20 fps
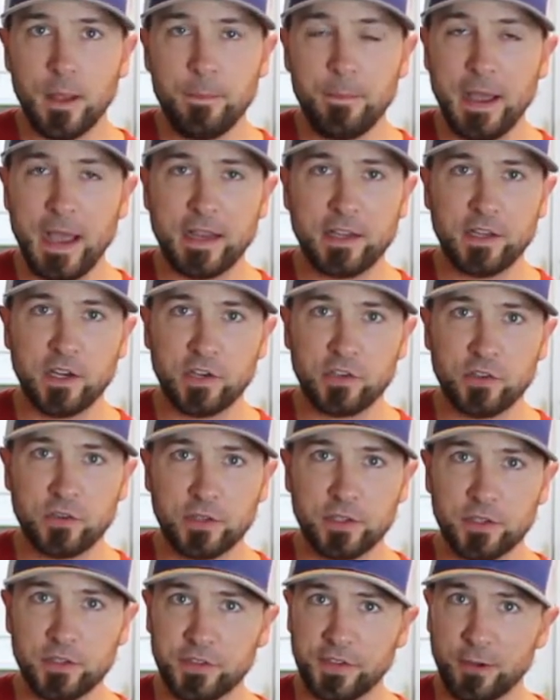Backyard
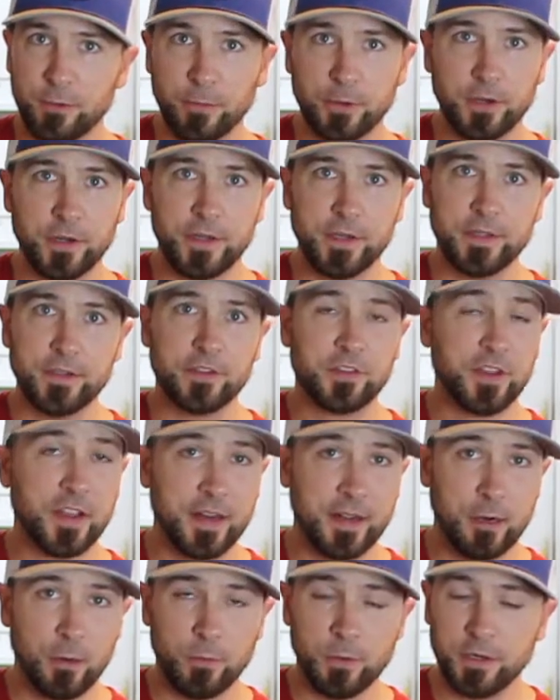Grills, Alberta, in
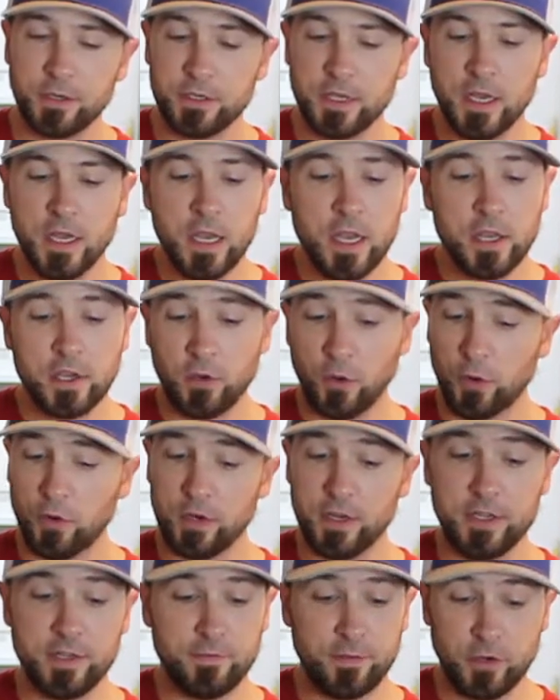St. Albert. You can
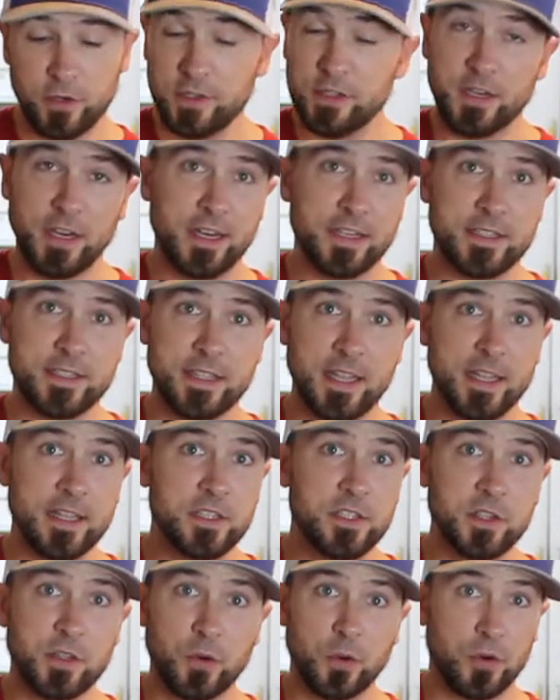order, if you're in the United
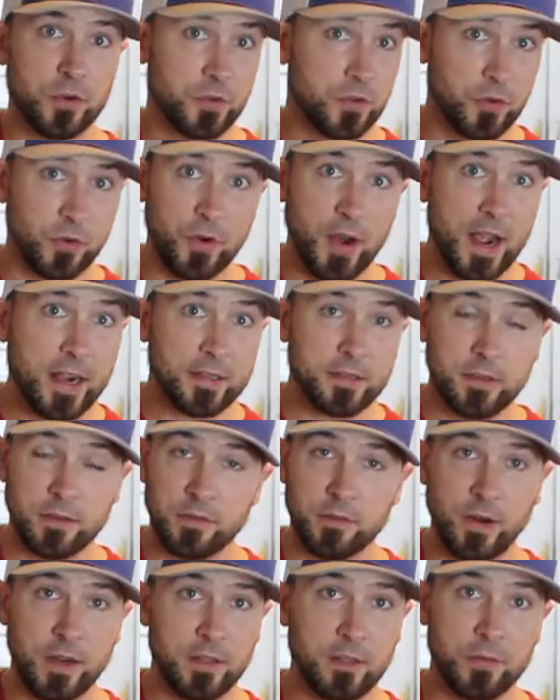States, you can order it direct,
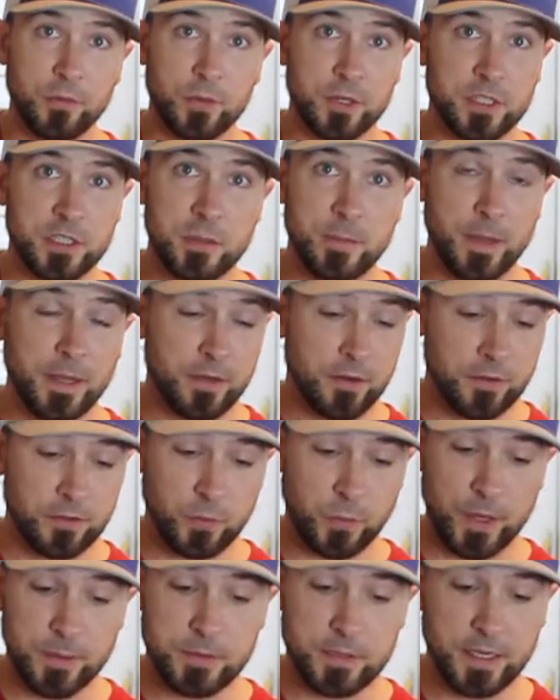right through Whiskey Bent on
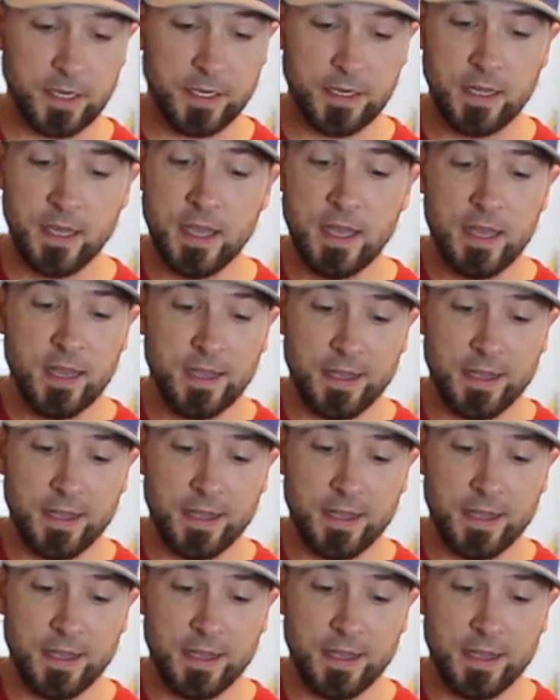his website.